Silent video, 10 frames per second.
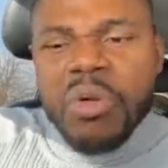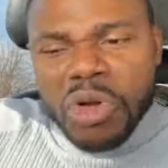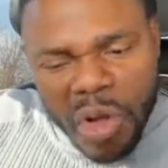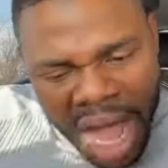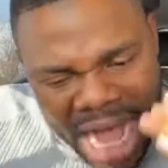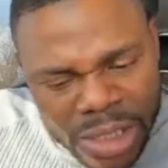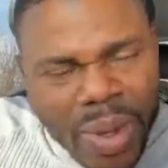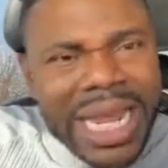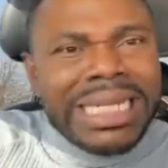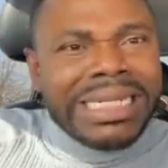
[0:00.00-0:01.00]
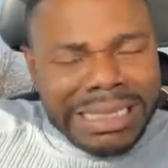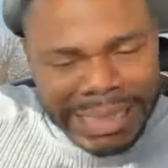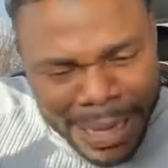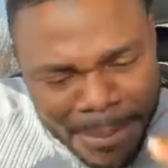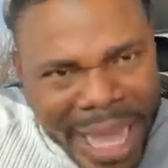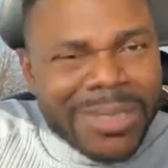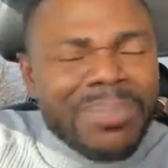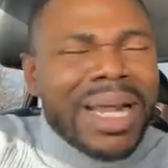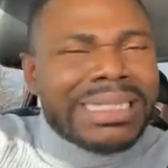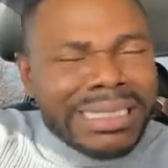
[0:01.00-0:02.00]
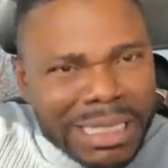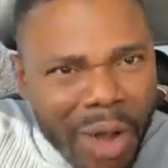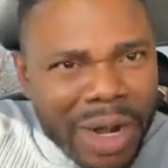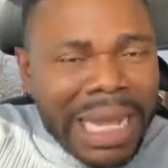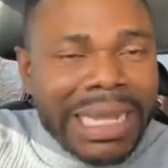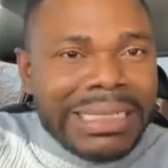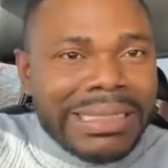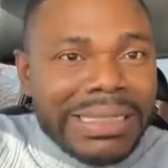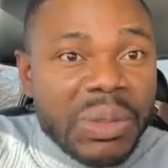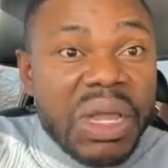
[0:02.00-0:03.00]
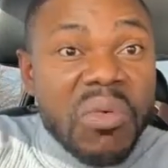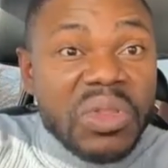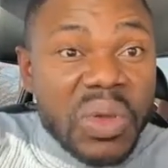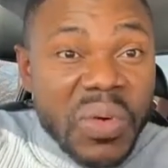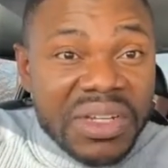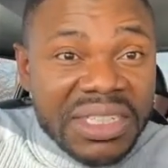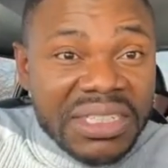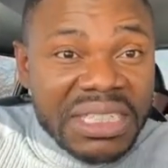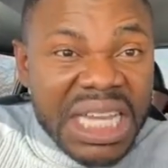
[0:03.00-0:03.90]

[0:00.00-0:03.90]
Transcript: They will not ask whether this is the best practice in other countries. So they won't do. Oh.